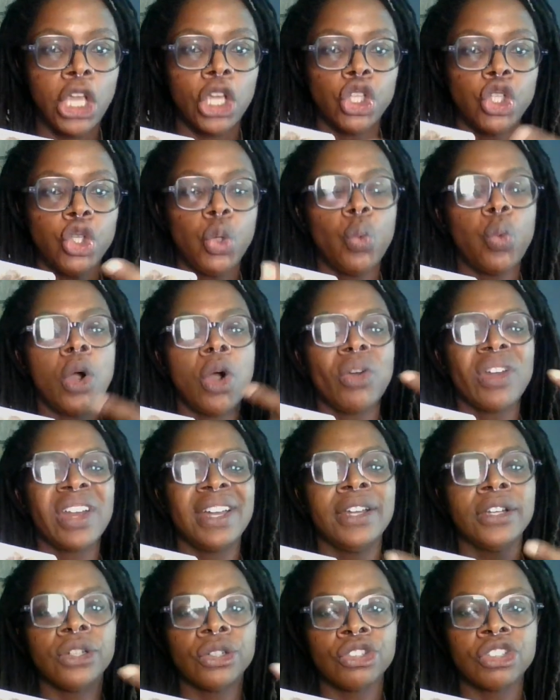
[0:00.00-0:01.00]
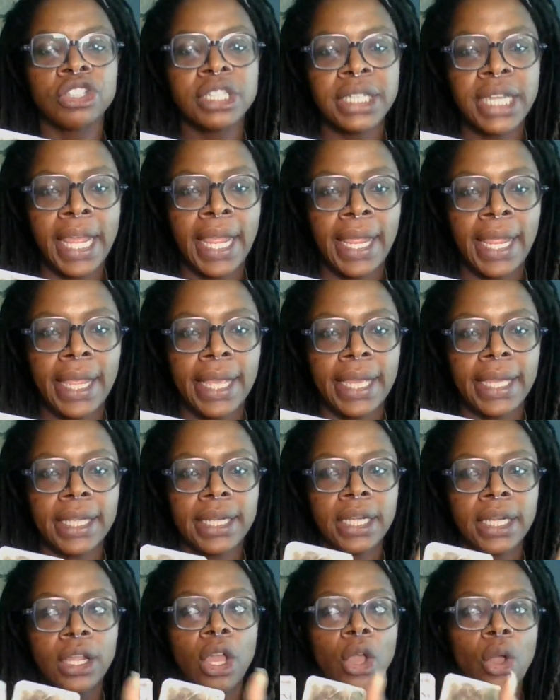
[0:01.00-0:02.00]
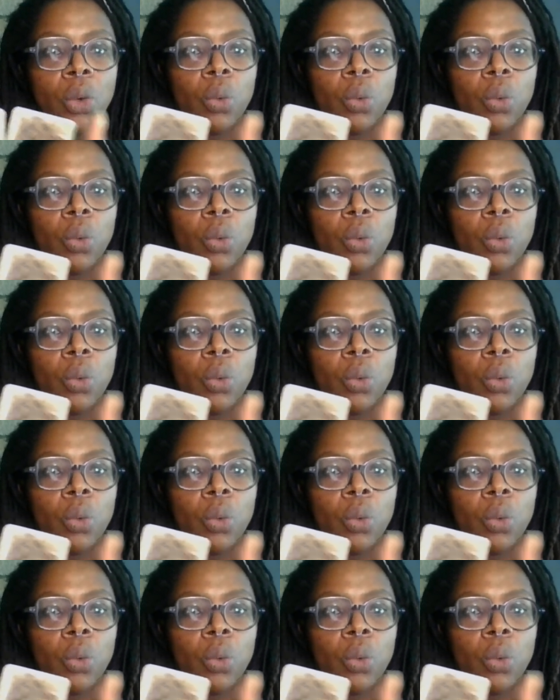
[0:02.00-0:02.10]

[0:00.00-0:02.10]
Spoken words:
You won't understand